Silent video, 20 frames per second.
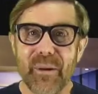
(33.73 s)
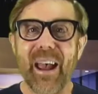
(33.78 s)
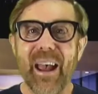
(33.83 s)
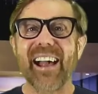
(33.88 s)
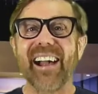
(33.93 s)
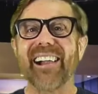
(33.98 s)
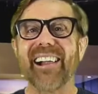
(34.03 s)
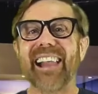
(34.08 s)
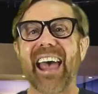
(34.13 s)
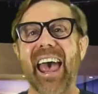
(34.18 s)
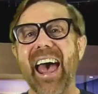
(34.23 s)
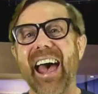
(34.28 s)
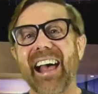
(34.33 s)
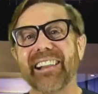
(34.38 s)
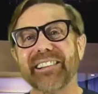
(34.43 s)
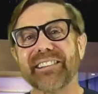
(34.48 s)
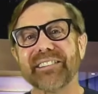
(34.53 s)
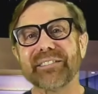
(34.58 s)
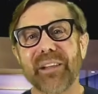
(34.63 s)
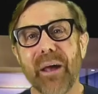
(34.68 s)
Well,
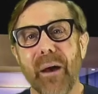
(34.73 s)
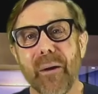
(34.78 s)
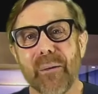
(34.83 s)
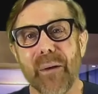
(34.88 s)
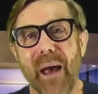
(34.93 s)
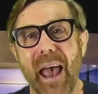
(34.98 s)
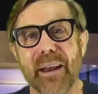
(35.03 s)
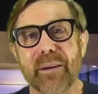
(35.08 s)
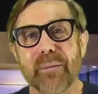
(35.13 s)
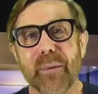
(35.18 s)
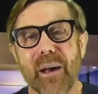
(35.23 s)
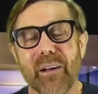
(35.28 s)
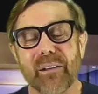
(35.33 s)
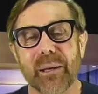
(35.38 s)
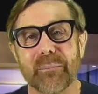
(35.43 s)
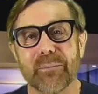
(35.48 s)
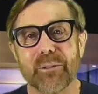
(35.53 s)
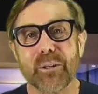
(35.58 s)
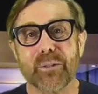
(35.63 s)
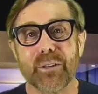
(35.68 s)
hello and
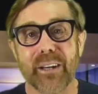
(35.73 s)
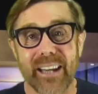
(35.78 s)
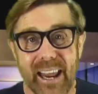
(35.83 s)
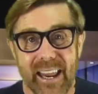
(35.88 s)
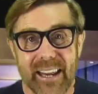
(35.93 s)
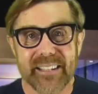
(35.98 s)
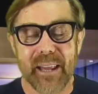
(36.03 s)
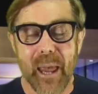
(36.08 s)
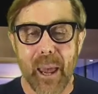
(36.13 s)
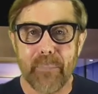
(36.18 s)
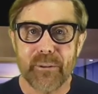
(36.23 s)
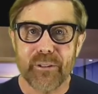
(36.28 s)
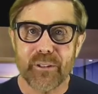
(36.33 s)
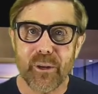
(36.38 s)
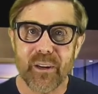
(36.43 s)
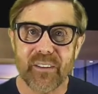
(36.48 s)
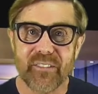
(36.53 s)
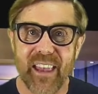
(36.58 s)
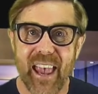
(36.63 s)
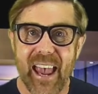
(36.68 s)
welcome to today's
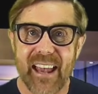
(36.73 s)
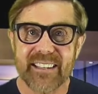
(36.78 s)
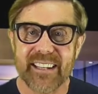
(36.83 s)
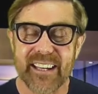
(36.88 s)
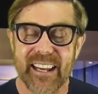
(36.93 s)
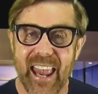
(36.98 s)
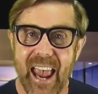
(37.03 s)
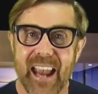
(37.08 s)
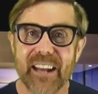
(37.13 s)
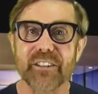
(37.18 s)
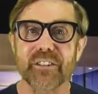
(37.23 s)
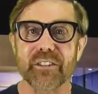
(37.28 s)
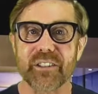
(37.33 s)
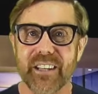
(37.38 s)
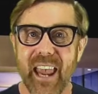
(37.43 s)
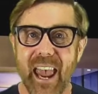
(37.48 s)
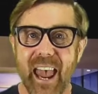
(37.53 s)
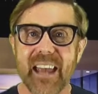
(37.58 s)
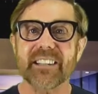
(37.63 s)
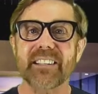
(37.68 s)
episode of Casting
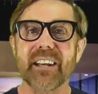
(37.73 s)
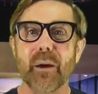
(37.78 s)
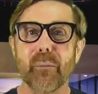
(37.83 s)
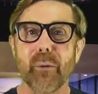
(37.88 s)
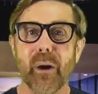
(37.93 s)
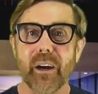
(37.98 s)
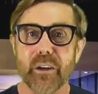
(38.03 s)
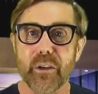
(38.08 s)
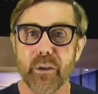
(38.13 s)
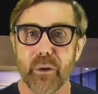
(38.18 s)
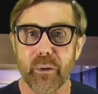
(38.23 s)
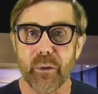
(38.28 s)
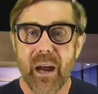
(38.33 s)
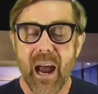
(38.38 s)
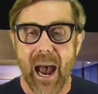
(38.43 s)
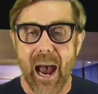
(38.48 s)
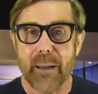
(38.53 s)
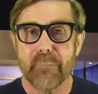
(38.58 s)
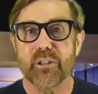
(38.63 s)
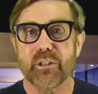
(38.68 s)
Actors Cast. How are you?
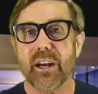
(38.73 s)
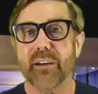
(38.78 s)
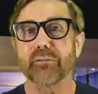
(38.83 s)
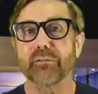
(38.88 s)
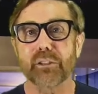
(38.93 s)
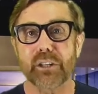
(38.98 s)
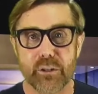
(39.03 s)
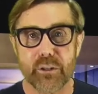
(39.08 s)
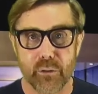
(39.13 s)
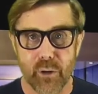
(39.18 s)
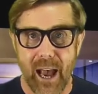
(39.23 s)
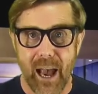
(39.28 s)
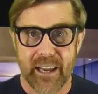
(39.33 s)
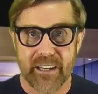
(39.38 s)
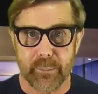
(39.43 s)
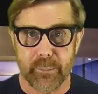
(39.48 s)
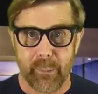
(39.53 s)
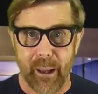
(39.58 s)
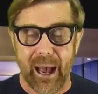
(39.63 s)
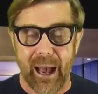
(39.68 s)
I'm Jeffrey
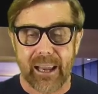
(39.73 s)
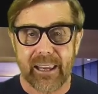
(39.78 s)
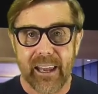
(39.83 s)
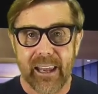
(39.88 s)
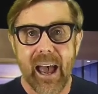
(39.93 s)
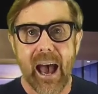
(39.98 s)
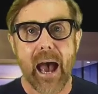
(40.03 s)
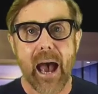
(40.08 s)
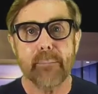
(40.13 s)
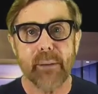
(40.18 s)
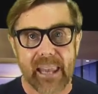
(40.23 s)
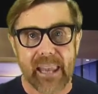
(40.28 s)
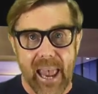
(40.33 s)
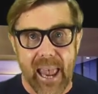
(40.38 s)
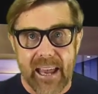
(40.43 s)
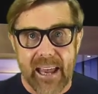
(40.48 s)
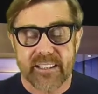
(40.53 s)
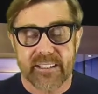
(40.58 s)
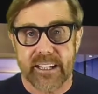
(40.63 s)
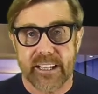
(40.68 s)
Dreisbach. I'm a
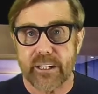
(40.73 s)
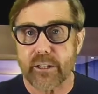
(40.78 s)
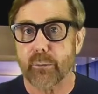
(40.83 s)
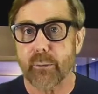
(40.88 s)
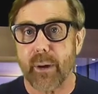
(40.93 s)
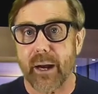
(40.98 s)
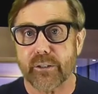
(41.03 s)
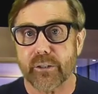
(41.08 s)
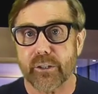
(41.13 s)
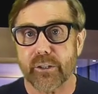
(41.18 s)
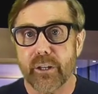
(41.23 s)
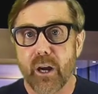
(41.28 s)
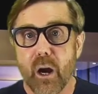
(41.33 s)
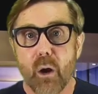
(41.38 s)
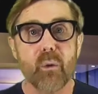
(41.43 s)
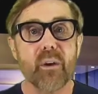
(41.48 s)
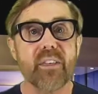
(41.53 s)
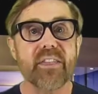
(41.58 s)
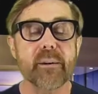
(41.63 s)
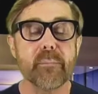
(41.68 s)
casting director
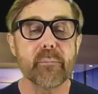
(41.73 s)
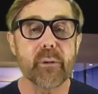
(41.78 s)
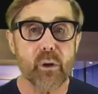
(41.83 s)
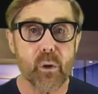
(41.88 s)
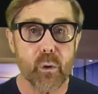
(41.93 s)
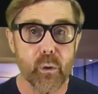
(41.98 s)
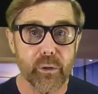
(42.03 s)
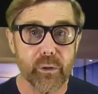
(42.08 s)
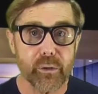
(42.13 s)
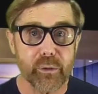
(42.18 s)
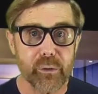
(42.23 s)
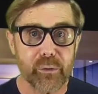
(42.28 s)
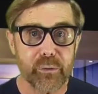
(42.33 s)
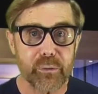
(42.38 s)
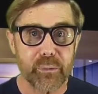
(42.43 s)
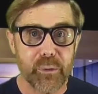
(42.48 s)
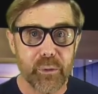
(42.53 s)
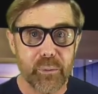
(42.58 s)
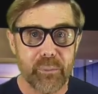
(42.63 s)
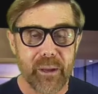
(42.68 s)
with the
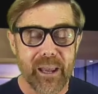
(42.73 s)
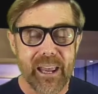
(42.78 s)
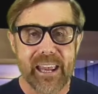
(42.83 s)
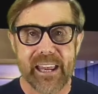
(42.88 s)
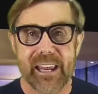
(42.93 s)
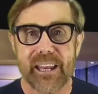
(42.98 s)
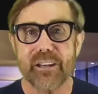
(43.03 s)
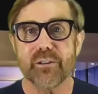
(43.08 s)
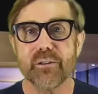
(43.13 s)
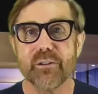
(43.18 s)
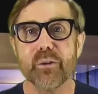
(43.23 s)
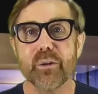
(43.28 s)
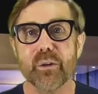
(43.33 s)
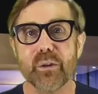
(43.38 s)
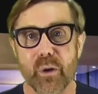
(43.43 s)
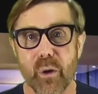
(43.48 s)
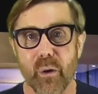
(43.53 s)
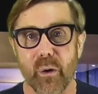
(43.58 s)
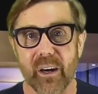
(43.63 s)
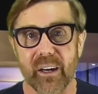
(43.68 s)
McCorkle Group in New
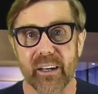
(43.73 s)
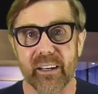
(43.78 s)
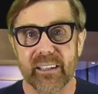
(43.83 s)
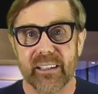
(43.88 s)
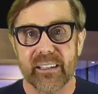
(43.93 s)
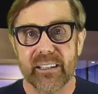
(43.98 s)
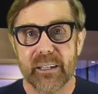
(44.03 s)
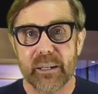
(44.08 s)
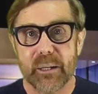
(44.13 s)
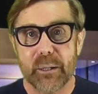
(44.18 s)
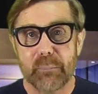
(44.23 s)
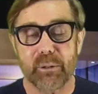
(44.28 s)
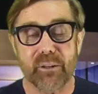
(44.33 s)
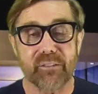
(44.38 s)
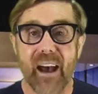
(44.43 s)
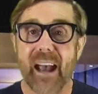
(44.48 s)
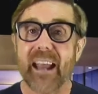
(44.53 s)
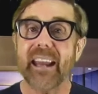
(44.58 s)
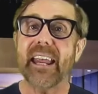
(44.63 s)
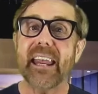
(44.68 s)
York,
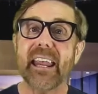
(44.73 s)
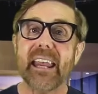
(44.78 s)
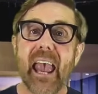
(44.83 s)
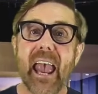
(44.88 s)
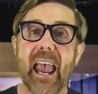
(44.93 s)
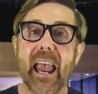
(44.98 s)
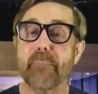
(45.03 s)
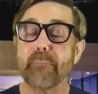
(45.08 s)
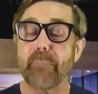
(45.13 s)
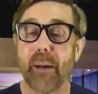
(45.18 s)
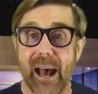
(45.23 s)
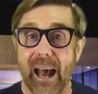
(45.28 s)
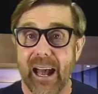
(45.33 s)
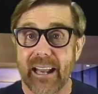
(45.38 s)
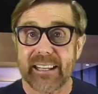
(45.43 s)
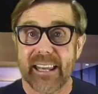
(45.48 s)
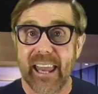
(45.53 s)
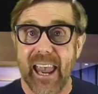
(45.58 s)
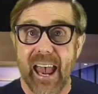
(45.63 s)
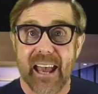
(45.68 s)
providing a
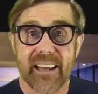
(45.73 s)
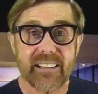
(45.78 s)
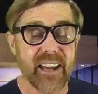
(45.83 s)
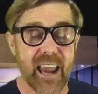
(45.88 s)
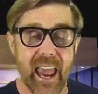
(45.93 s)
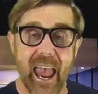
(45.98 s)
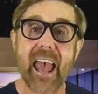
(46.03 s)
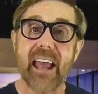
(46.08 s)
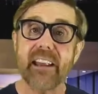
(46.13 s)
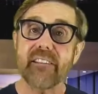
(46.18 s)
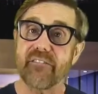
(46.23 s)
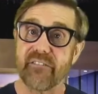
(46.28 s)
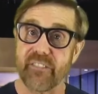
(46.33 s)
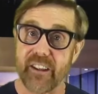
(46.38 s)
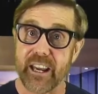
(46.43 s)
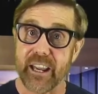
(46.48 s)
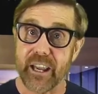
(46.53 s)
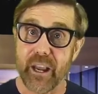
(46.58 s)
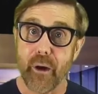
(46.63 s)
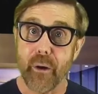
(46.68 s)
podcast and
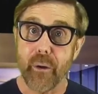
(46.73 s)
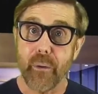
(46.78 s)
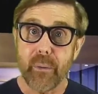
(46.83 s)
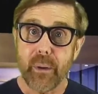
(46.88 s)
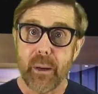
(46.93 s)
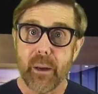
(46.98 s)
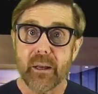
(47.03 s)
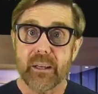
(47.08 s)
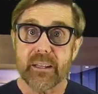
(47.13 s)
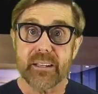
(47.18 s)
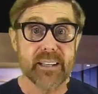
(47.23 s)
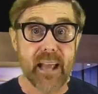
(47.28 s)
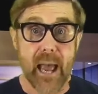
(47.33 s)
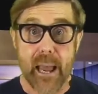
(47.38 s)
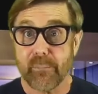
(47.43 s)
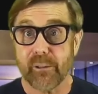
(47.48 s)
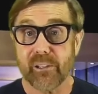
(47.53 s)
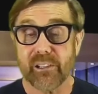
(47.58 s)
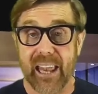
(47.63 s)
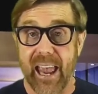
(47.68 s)
video
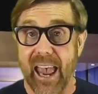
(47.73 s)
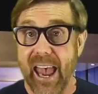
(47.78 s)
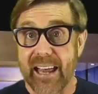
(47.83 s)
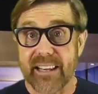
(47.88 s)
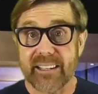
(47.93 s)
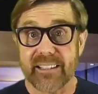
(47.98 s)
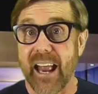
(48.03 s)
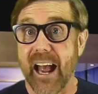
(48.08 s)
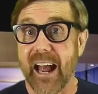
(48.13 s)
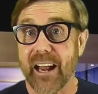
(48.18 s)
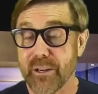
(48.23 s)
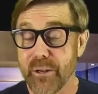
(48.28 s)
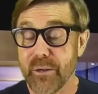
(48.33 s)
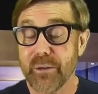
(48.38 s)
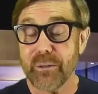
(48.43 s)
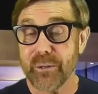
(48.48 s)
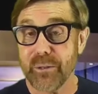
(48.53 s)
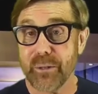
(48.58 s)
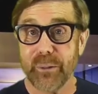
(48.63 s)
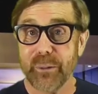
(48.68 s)
simulcast on
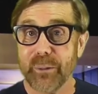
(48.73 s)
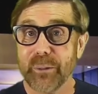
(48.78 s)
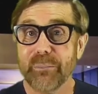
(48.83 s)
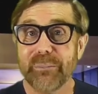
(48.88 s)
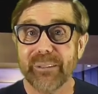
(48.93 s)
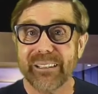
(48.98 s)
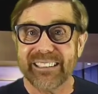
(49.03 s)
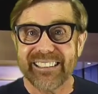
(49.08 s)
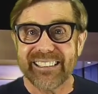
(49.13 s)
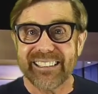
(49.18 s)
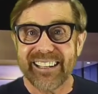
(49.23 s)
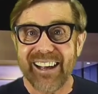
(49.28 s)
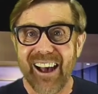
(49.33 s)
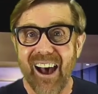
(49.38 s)
YouTube